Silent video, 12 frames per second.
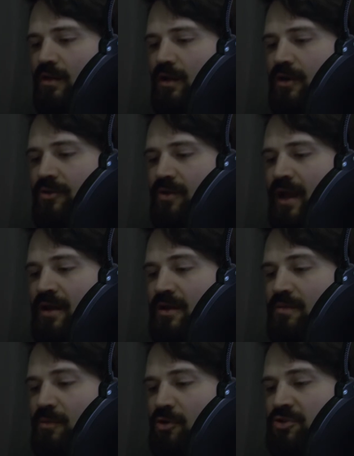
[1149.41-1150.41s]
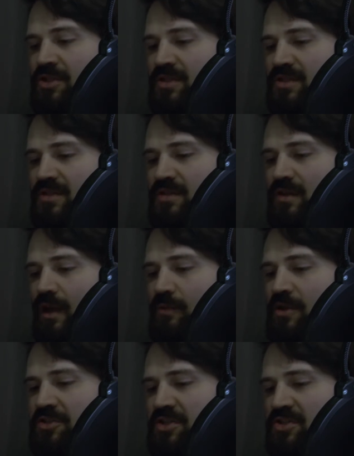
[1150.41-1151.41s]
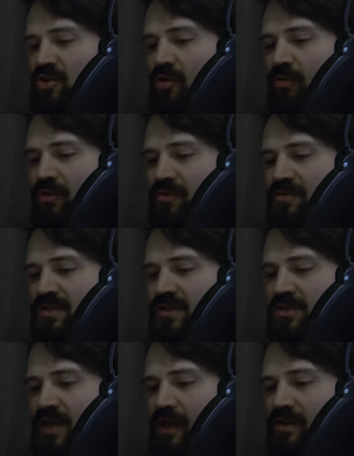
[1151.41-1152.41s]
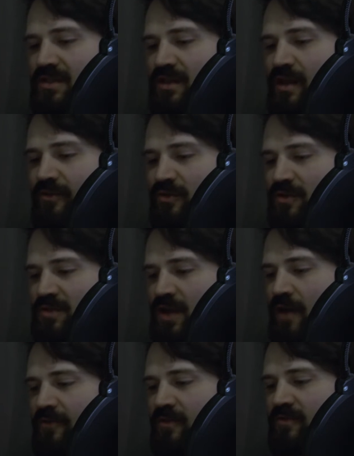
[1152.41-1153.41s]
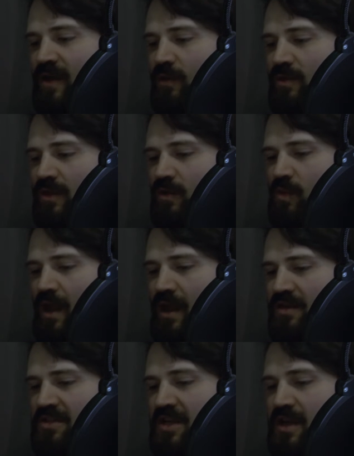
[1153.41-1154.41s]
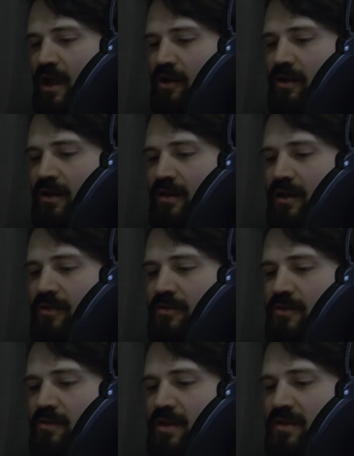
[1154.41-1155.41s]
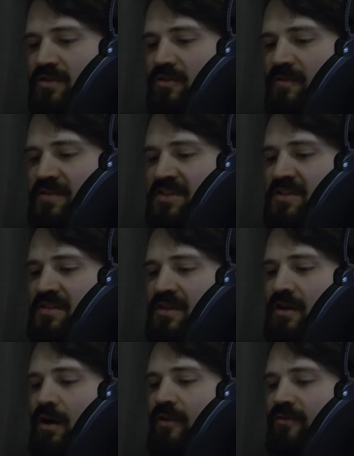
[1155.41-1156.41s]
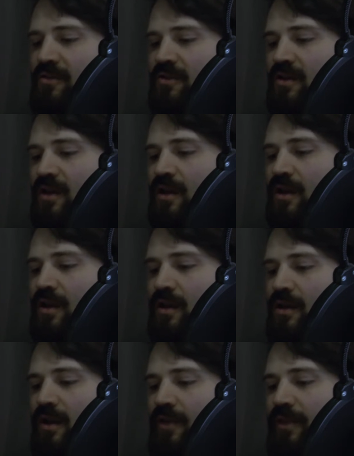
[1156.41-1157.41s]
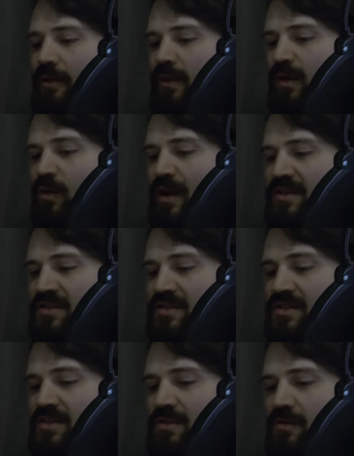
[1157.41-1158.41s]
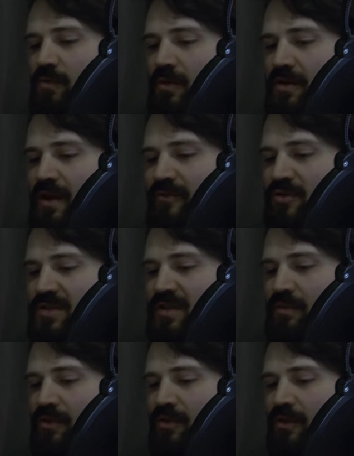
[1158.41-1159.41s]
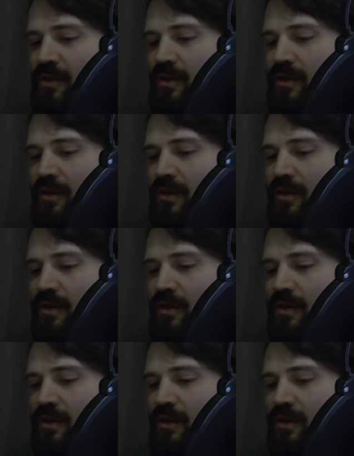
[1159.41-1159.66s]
Underhanded merchants, ambitious nobles, and jealous lovers often found their way to de Garen and the unique services he offered, and their requests were never simple.